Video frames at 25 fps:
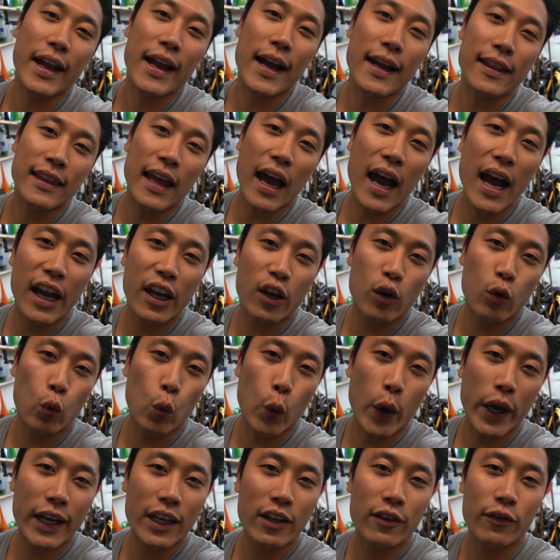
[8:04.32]
I got tired of
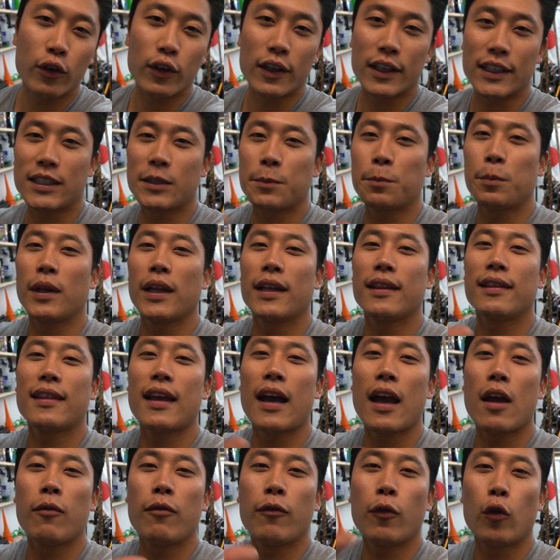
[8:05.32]
waiting for the split
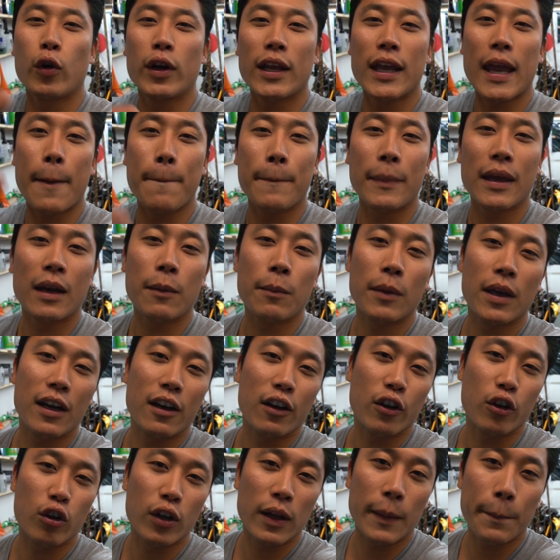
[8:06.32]
type 48
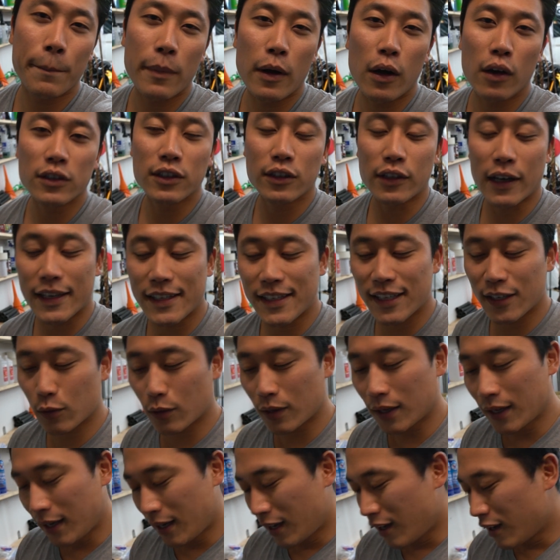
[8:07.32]
millimeter clip-on, so I
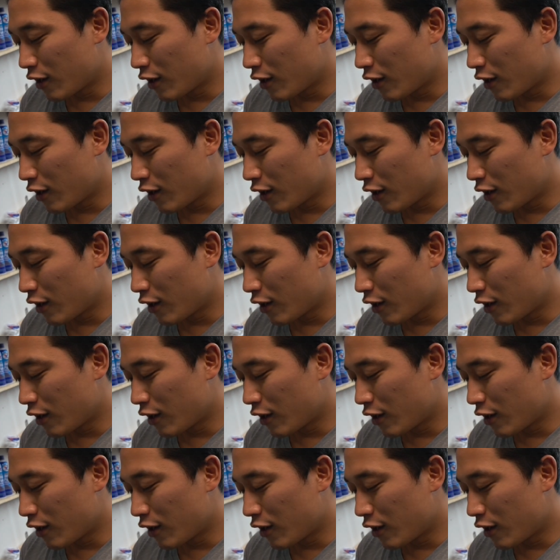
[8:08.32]
just